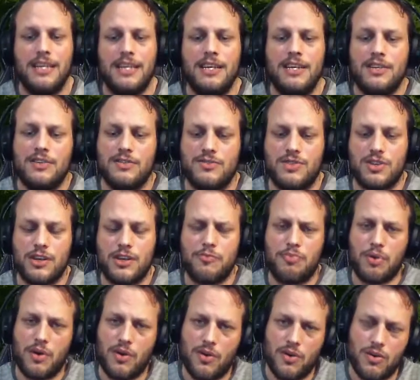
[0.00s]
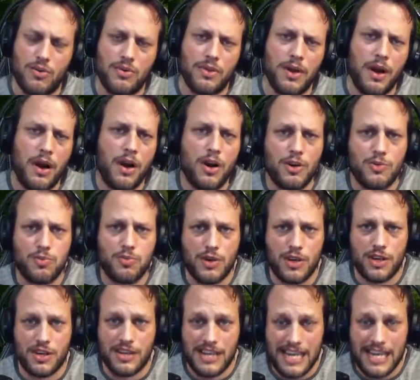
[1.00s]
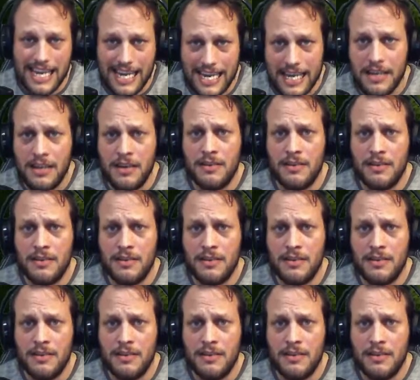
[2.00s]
until you've put all the hard work in